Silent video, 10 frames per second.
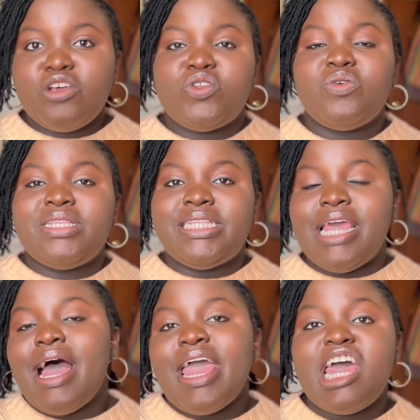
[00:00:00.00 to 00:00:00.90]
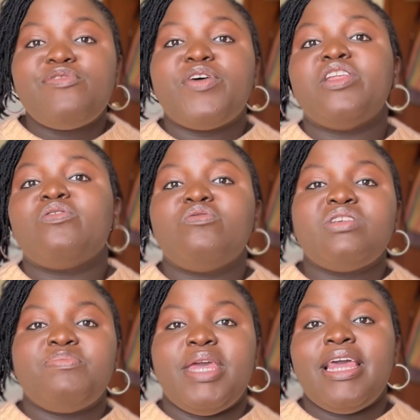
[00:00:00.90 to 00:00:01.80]
So their hair
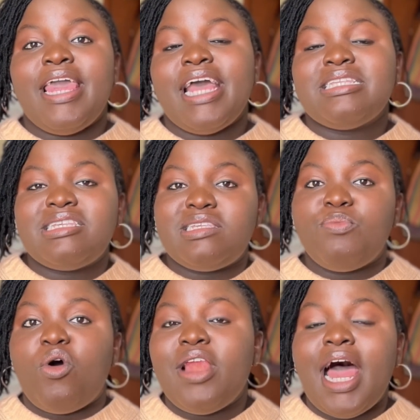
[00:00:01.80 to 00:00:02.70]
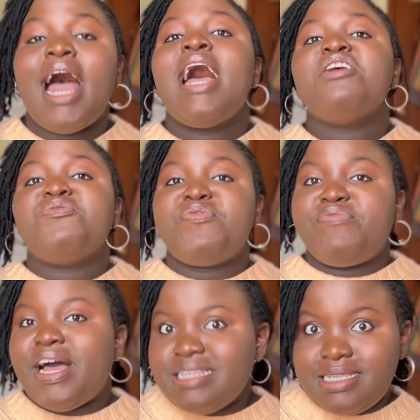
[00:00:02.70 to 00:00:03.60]
follicles may get smaller
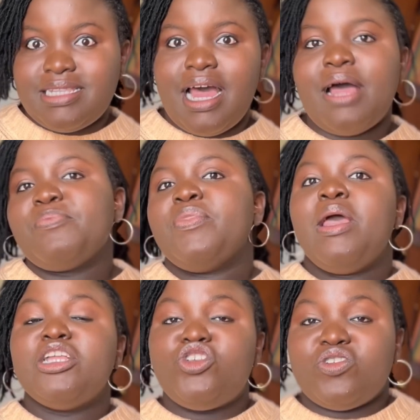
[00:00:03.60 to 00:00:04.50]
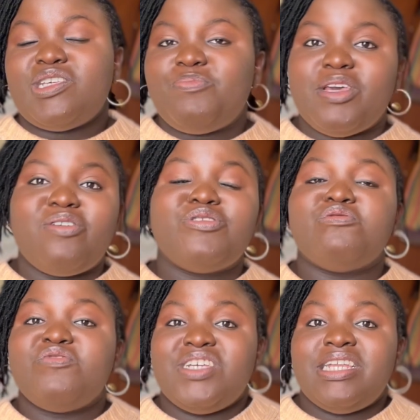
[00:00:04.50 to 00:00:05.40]
faster just because
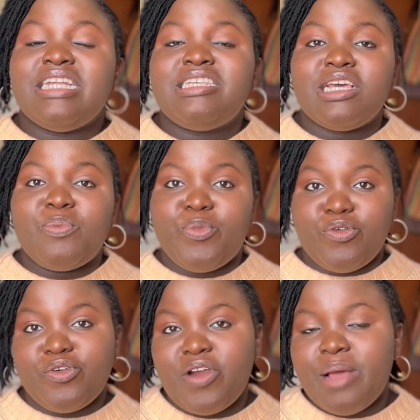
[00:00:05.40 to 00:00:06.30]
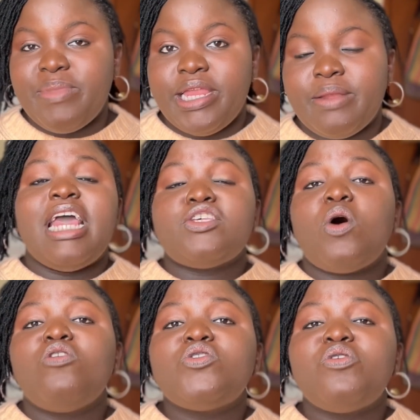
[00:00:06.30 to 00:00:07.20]
of genetic programming. There's
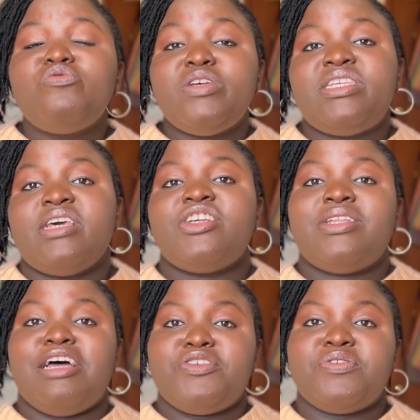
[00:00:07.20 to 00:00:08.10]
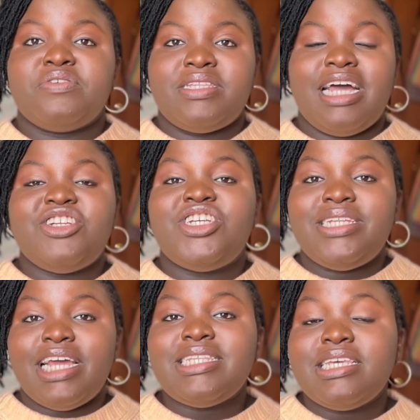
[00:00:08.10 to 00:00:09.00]
also research that shows that
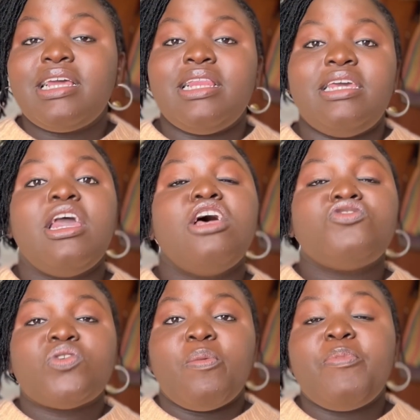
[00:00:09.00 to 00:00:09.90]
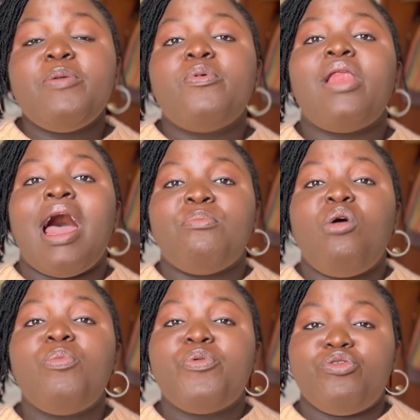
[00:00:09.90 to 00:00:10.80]
genetically, some people are
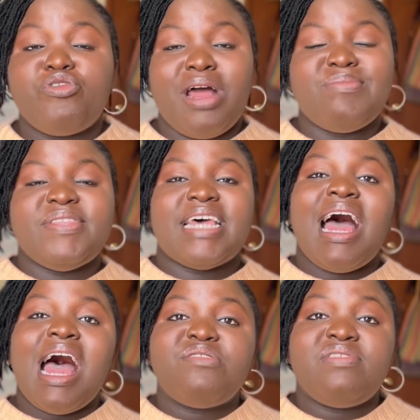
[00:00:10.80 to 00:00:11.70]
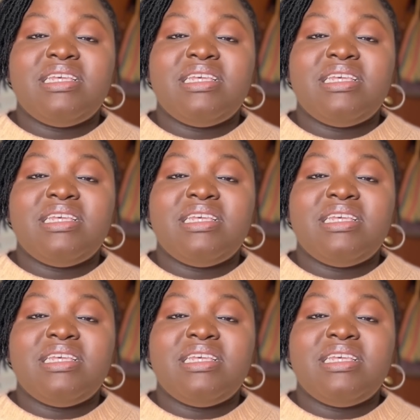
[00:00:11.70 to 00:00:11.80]
more programmed to have